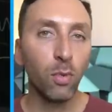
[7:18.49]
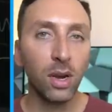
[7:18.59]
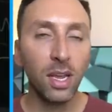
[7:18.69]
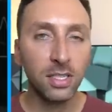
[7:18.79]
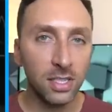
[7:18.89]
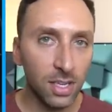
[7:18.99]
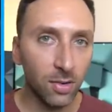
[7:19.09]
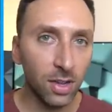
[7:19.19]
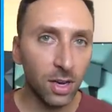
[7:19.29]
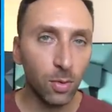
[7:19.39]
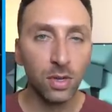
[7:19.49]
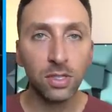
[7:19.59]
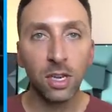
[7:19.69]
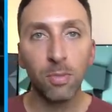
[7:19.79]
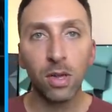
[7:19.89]
And what he just said right there
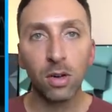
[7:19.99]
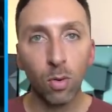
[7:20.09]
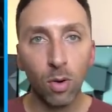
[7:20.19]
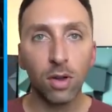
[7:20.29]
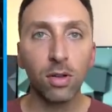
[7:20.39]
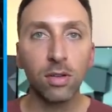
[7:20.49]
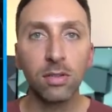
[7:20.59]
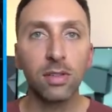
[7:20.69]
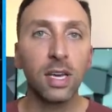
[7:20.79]
was, give me a coil.